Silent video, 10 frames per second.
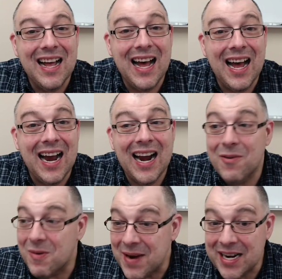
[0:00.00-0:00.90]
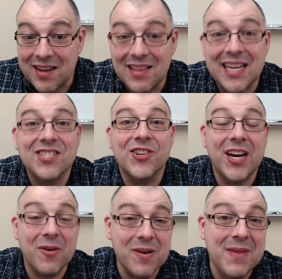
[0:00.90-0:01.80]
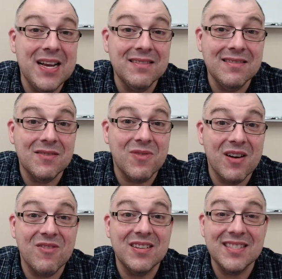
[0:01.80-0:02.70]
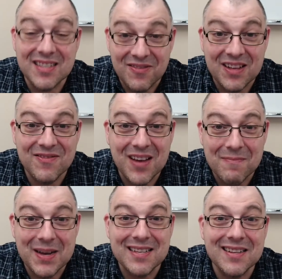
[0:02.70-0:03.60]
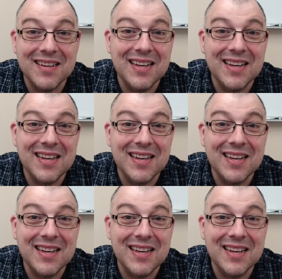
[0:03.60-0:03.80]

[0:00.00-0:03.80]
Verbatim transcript: I remain the Lectionary Man, Reverend Stéphane Vermette,